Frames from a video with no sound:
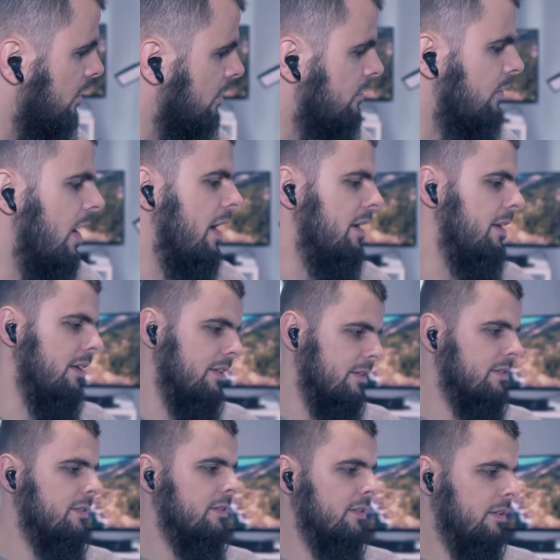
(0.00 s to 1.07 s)
Very
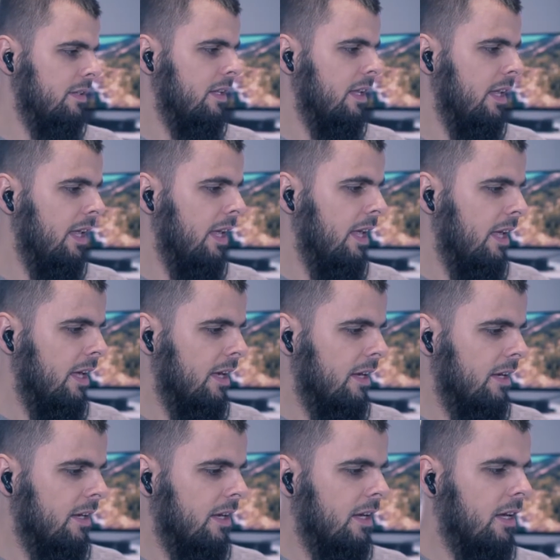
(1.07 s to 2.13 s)
nice.
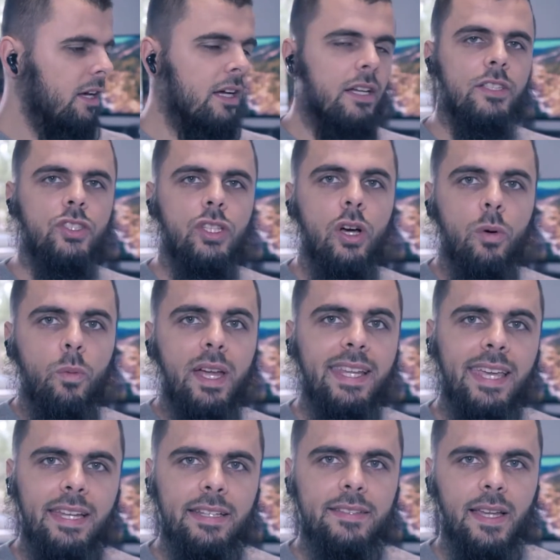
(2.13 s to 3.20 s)
So what
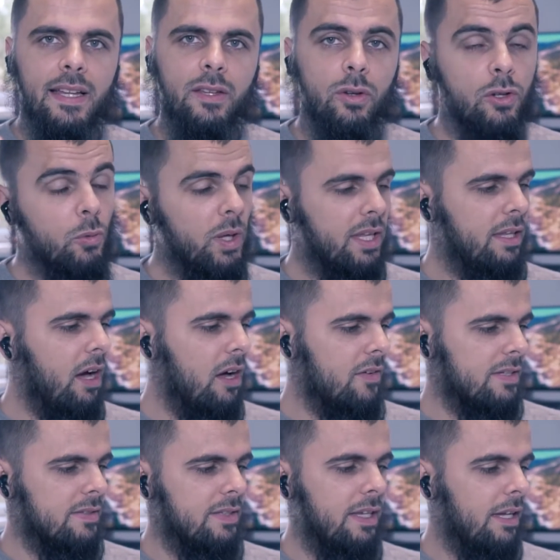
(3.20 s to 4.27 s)
can I tell you quickly?
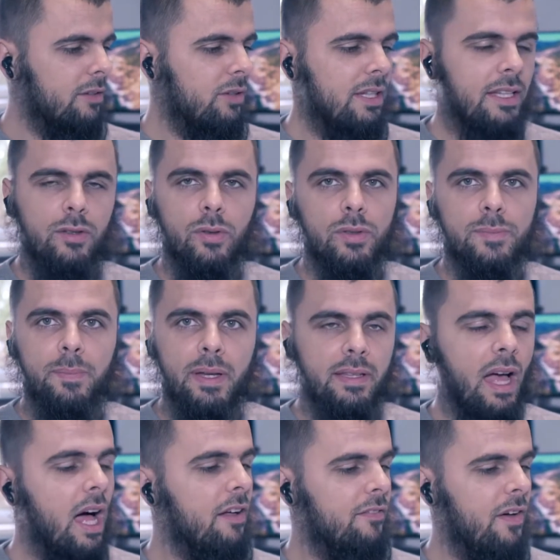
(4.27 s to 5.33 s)
Obviously, I don't need to
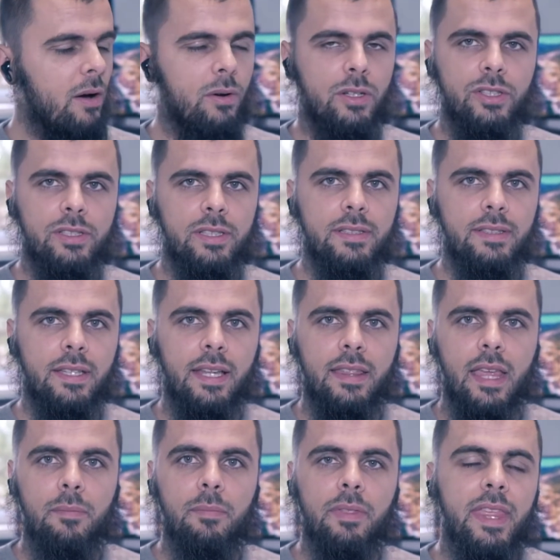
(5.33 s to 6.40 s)
spend half hour just listening to
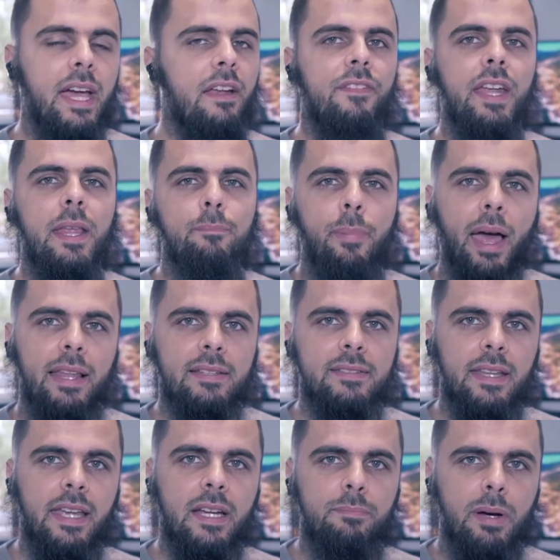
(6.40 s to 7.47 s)
them. They are very
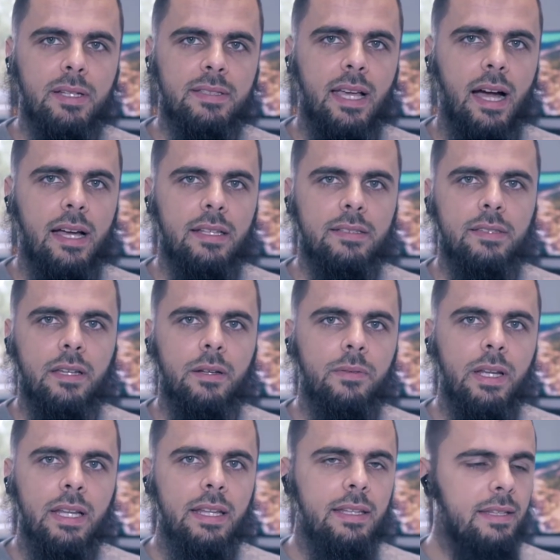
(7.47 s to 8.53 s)
balanced earbuds, guys.
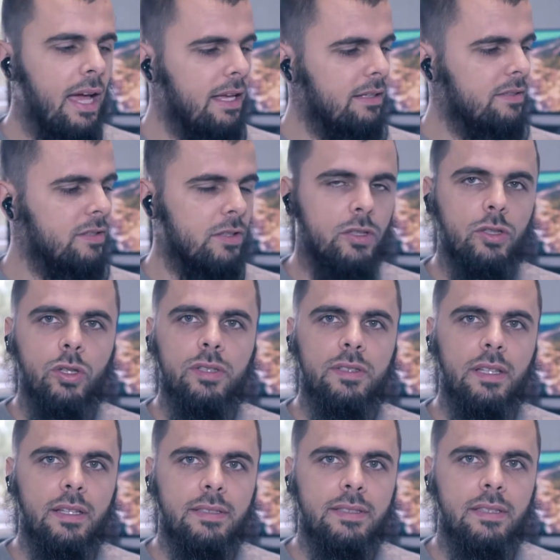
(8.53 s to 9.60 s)
Really nice,
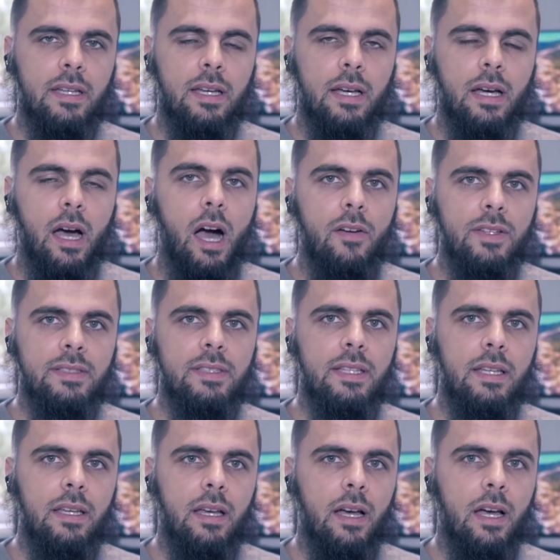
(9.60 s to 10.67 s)
good,
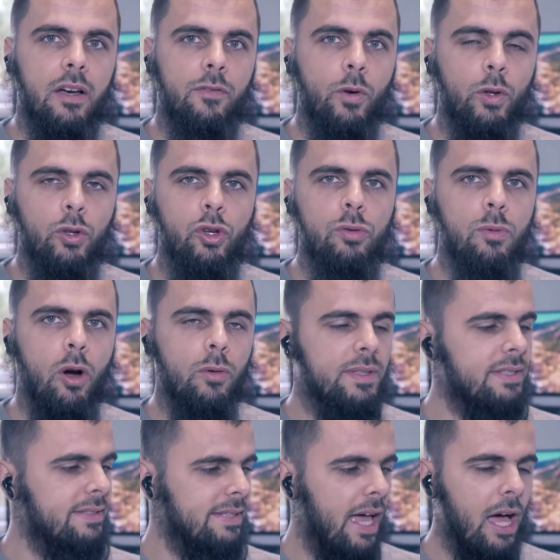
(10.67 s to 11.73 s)
obviously, volume of
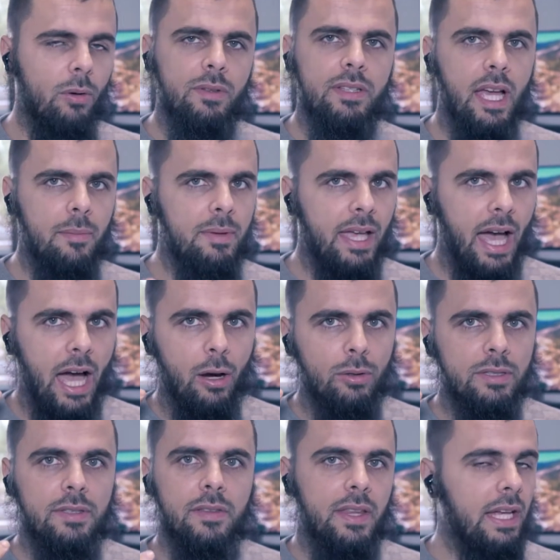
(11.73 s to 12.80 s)
the sound coming
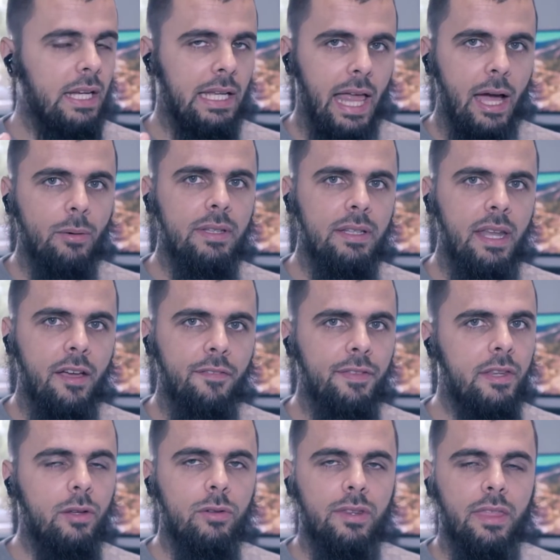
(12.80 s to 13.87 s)
out. They're loud enough.
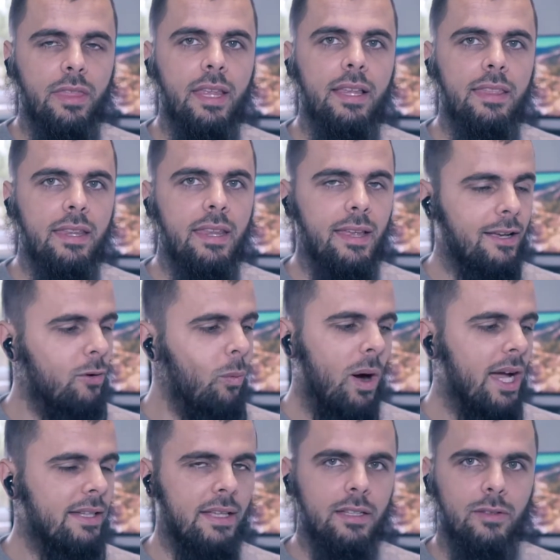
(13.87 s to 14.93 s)
Don't think that they're
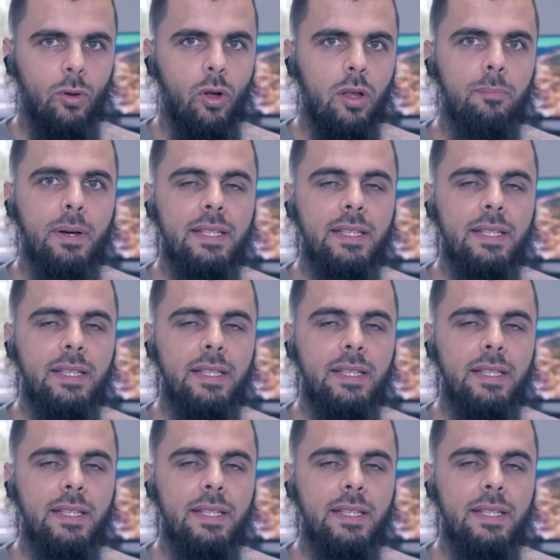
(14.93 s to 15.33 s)
quiet at all.